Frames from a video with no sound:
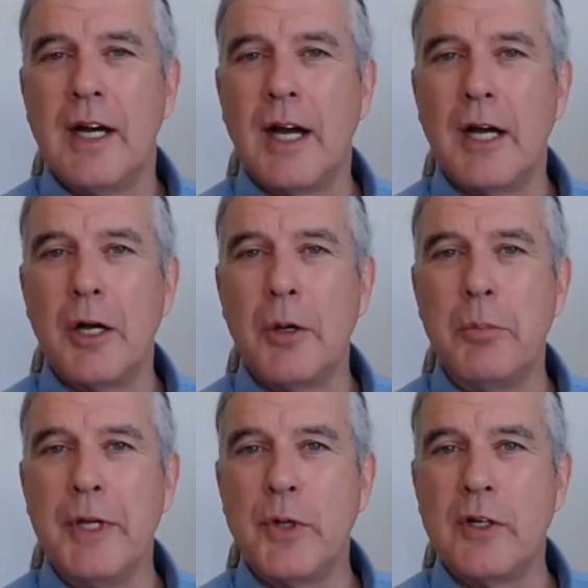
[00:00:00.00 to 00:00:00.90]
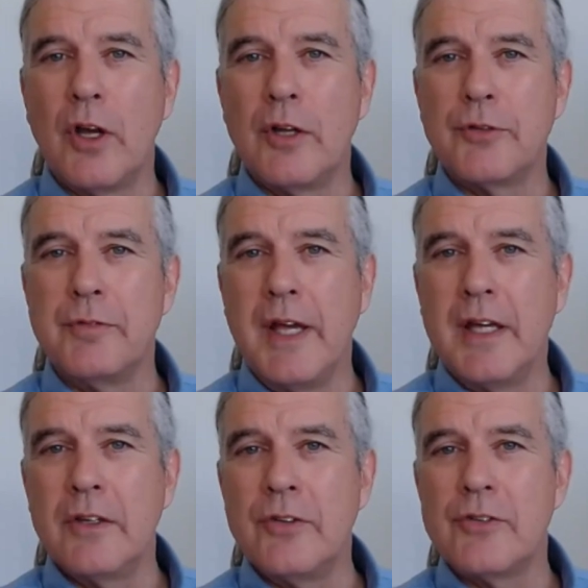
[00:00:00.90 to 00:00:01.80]
uh, between Las
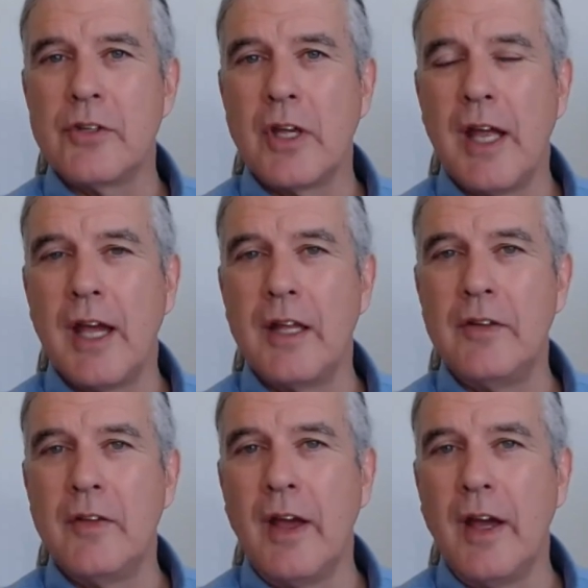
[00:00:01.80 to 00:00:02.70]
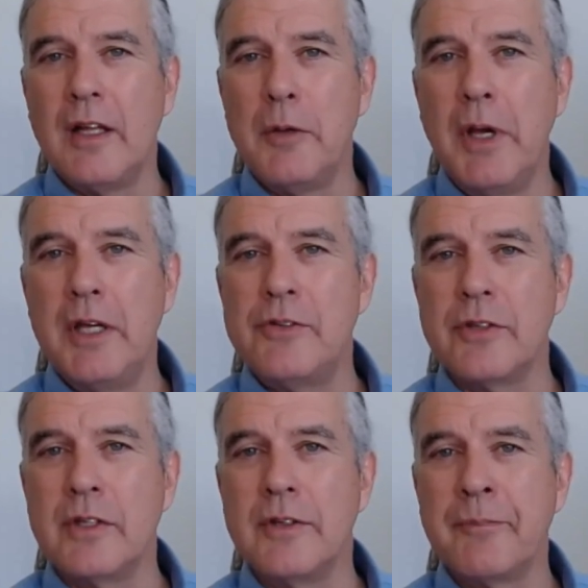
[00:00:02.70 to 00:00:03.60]
Vegas and the LA
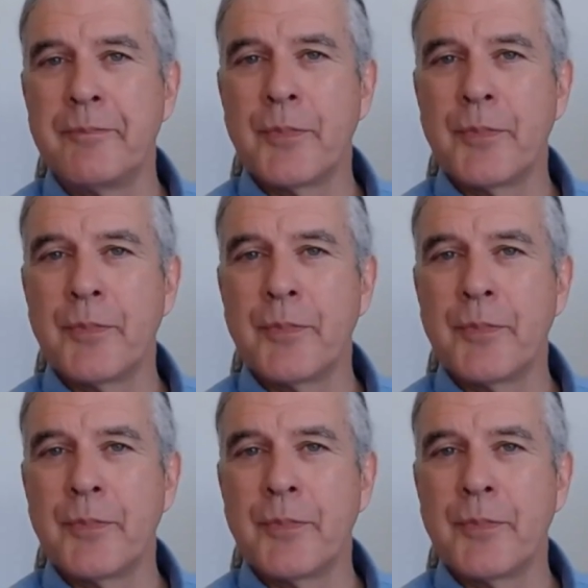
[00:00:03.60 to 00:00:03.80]
Basin